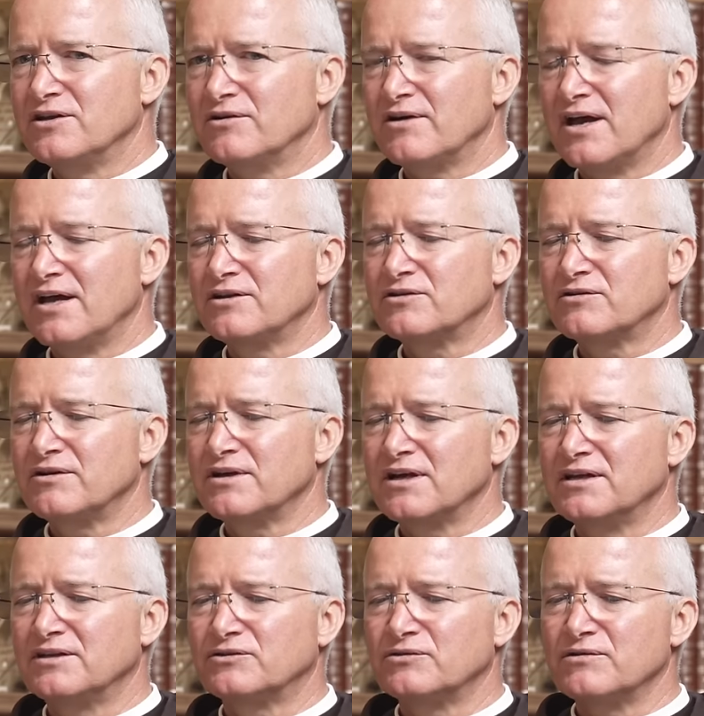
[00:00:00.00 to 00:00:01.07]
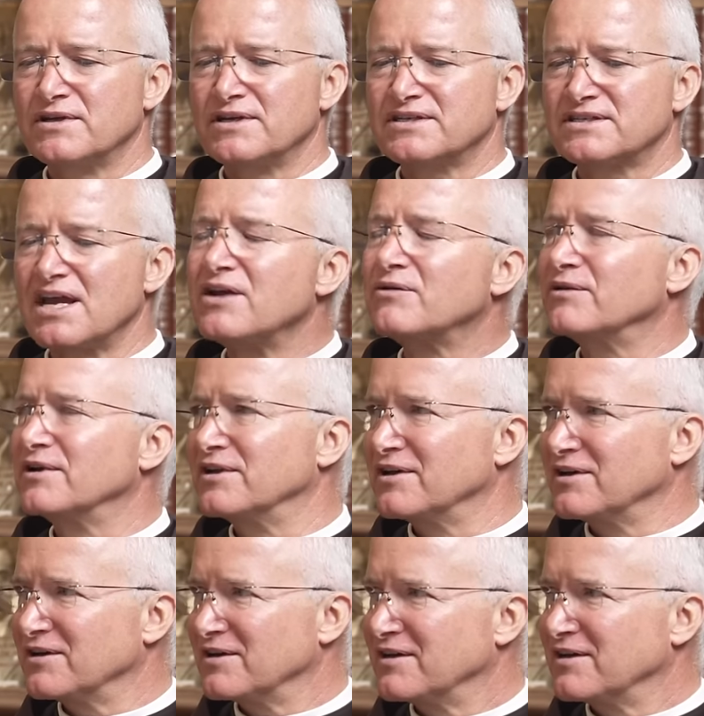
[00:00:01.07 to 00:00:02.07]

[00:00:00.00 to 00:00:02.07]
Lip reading: you're entering into the sacred